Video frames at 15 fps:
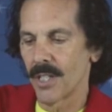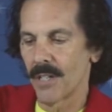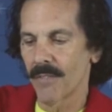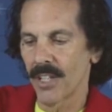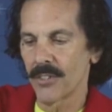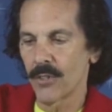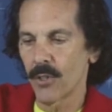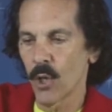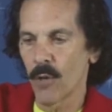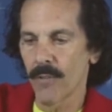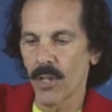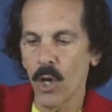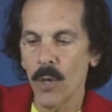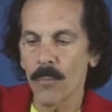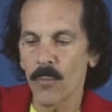I turn
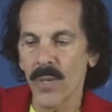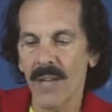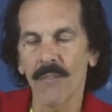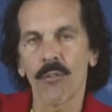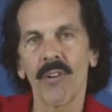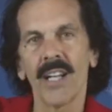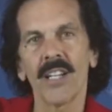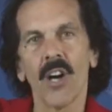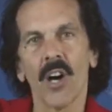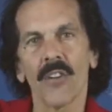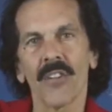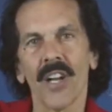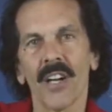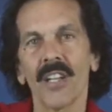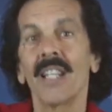over, oh, we have a red
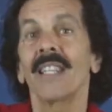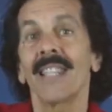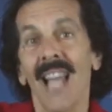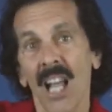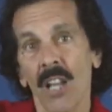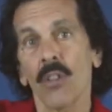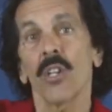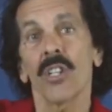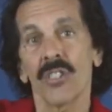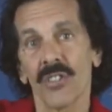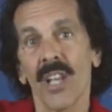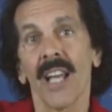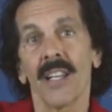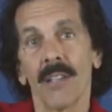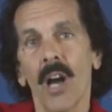card there. That looks
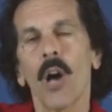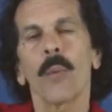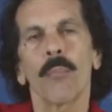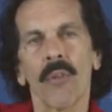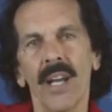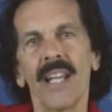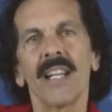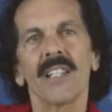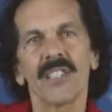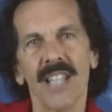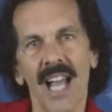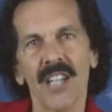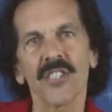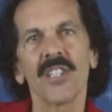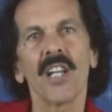like our brain is
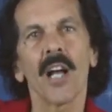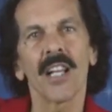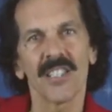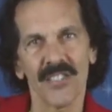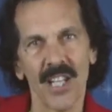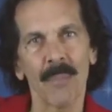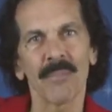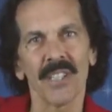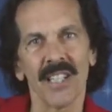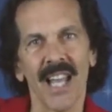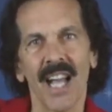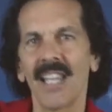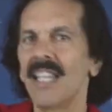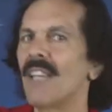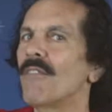actually accepting
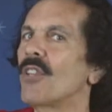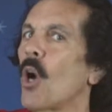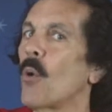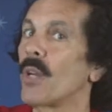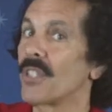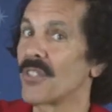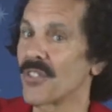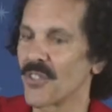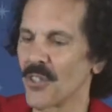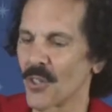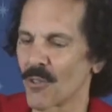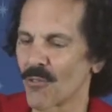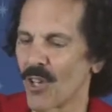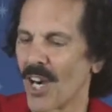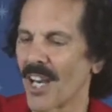that, even though it's still
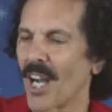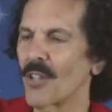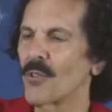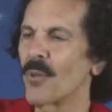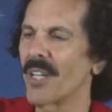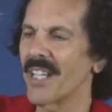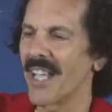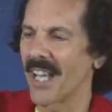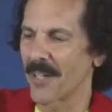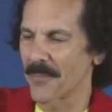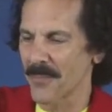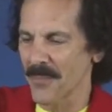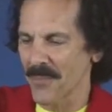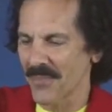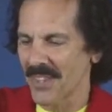wrong. I'll do it again.
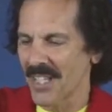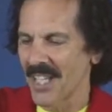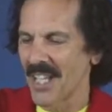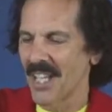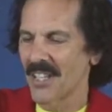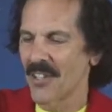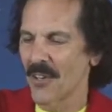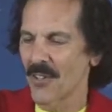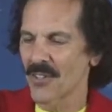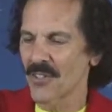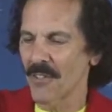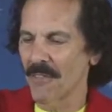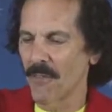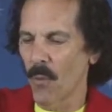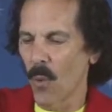There's
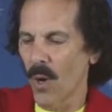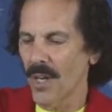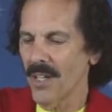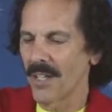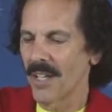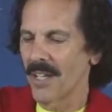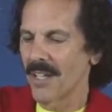the 4.